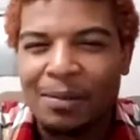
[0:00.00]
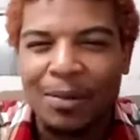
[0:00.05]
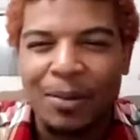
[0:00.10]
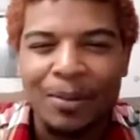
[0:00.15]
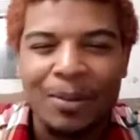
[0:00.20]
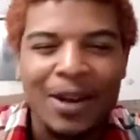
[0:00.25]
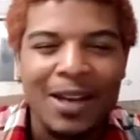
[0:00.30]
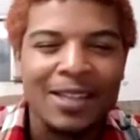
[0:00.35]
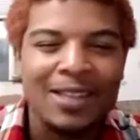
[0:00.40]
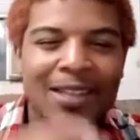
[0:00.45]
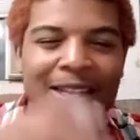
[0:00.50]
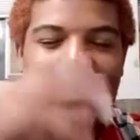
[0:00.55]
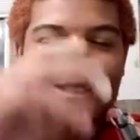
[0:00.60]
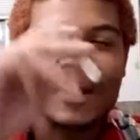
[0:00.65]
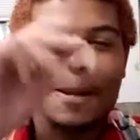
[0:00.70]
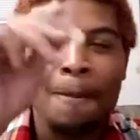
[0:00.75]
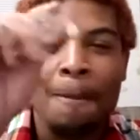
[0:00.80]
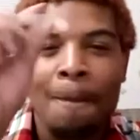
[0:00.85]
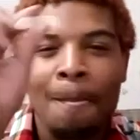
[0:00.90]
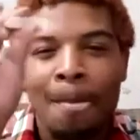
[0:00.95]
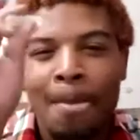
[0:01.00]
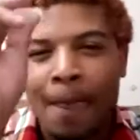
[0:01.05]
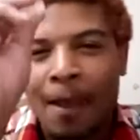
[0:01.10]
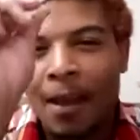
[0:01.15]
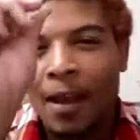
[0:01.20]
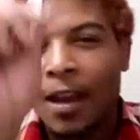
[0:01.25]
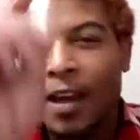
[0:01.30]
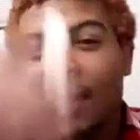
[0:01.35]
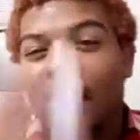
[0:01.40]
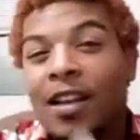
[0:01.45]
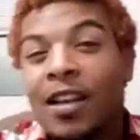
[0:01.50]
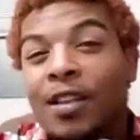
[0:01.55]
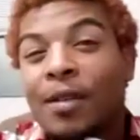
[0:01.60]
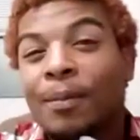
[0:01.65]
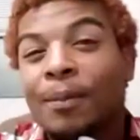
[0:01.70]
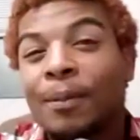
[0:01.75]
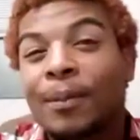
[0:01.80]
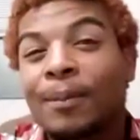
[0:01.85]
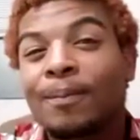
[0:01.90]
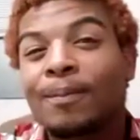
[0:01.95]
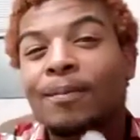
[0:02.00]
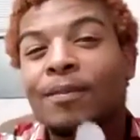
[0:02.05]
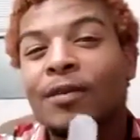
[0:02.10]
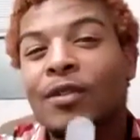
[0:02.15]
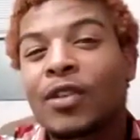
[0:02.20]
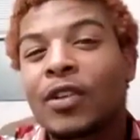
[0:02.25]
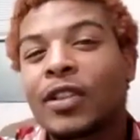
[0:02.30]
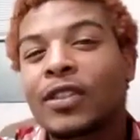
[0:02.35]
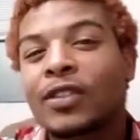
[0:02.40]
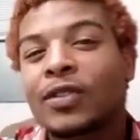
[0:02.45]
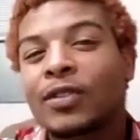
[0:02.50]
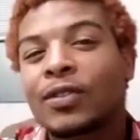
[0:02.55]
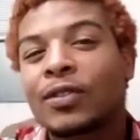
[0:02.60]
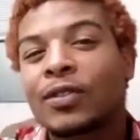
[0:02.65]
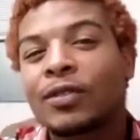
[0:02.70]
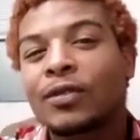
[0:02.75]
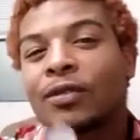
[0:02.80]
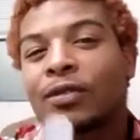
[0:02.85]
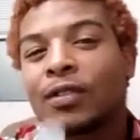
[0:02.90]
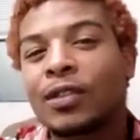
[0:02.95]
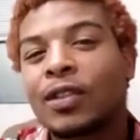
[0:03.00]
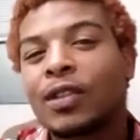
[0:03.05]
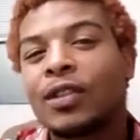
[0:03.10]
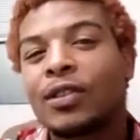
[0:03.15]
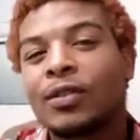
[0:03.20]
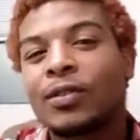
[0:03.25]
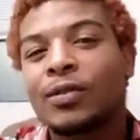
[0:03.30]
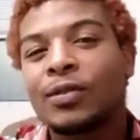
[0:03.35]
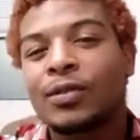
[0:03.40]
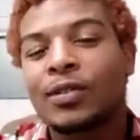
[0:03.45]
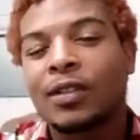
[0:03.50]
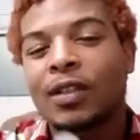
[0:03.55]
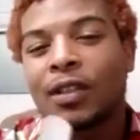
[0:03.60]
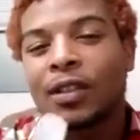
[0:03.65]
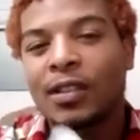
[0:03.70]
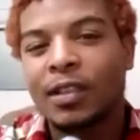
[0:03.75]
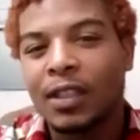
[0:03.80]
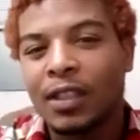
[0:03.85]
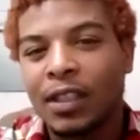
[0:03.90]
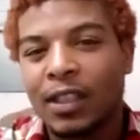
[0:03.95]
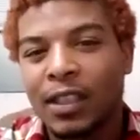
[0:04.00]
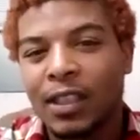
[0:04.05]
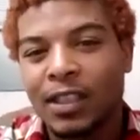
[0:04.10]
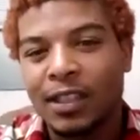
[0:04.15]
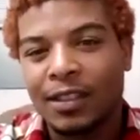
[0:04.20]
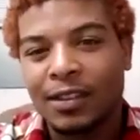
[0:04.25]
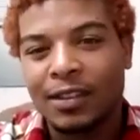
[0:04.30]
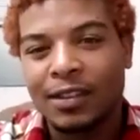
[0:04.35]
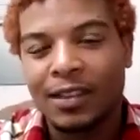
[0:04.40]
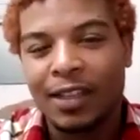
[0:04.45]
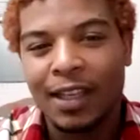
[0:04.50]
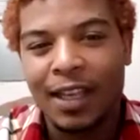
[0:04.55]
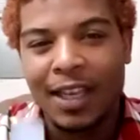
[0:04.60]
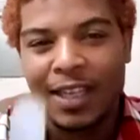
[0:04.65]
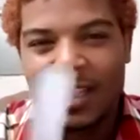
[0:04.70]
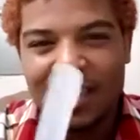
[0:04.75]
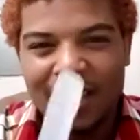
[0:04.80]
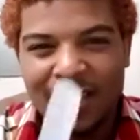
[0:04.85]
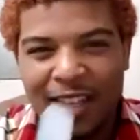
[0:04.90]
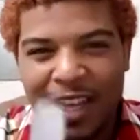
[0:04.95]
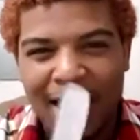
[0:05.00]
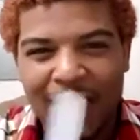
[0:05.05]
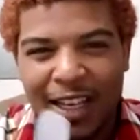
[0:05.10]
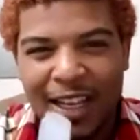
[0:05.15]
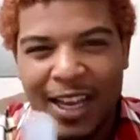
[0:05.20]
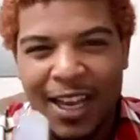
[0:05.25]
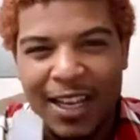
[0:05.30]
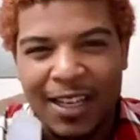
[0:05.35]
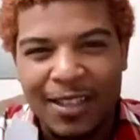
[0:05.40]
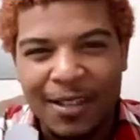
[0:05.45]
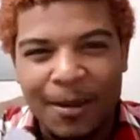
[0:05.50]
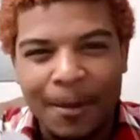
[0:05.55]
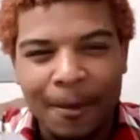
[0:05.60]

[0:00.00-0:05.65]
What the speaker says: process. Another crystal to use to cleanse is selenite.